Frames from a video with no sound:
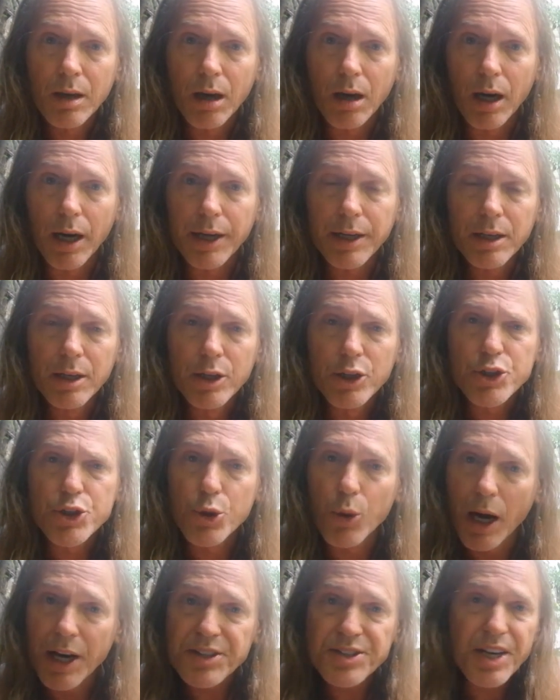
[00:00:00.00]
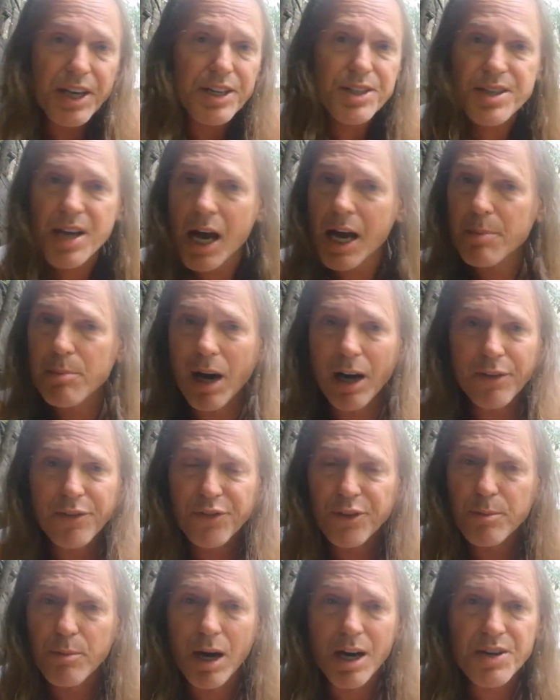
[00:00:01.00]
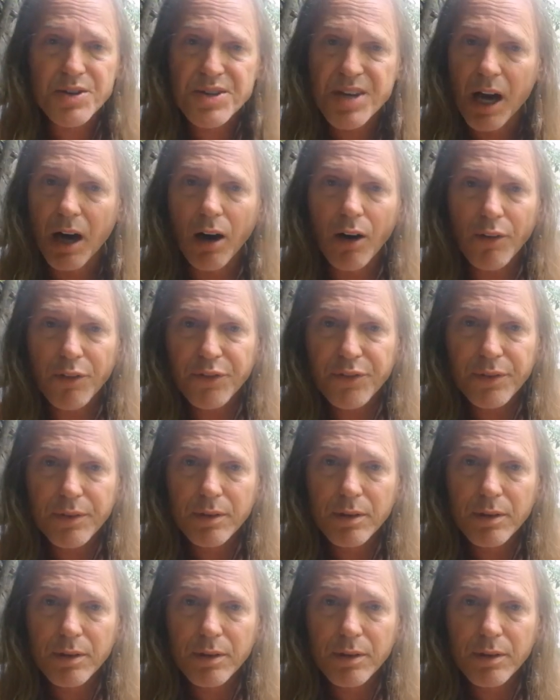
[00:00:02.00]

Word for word: All right. Do I take time out for myself?